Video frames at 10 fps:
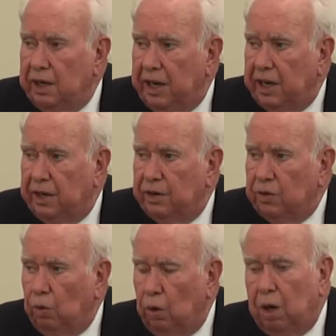And
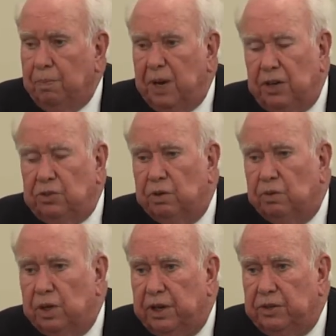all major
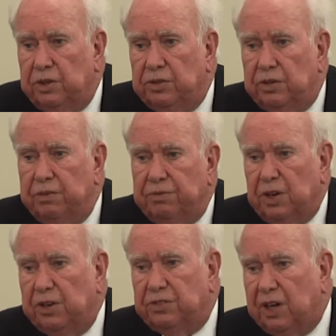religions and
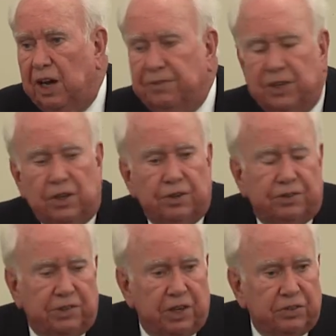philosophical
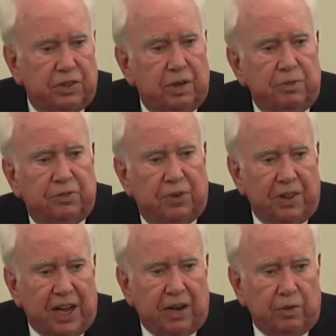systems, for
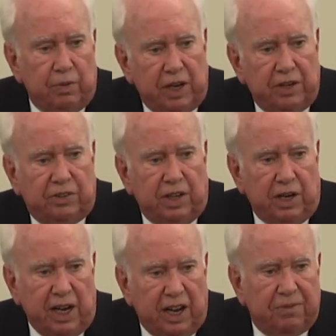that
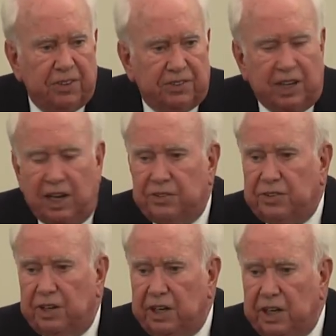reason, emphasize
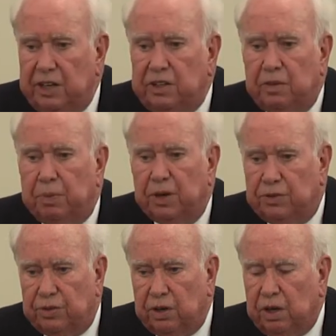the need to
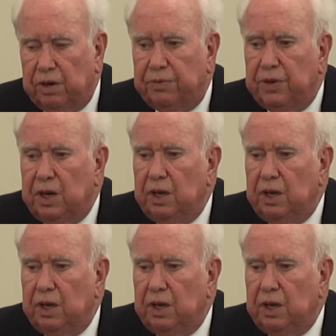preserve